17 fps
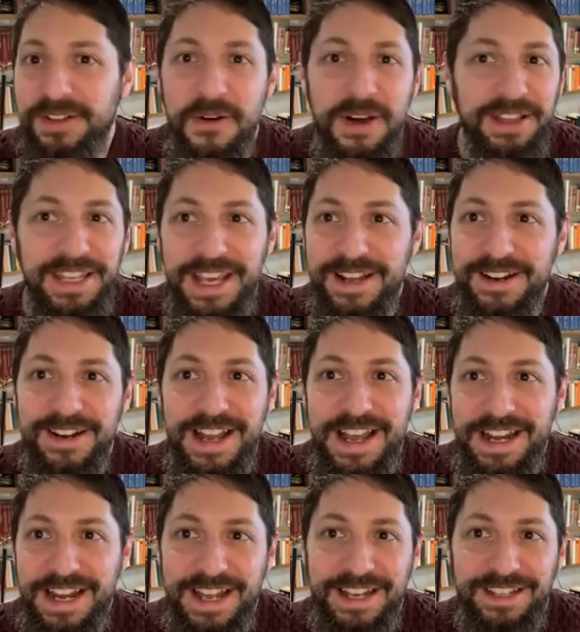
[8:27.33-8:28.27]
go on the
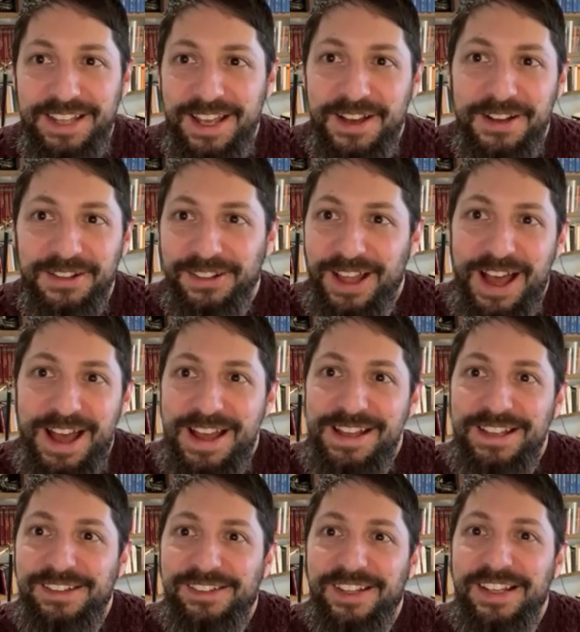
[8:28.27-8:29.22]
internet and tell
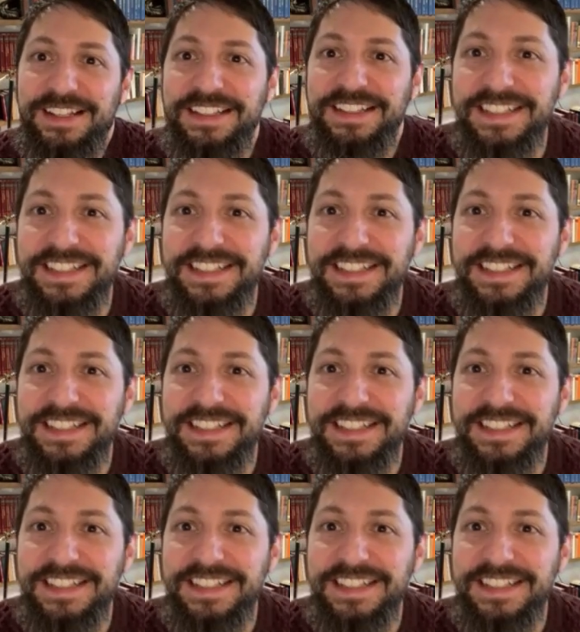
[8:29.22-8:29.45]
lies.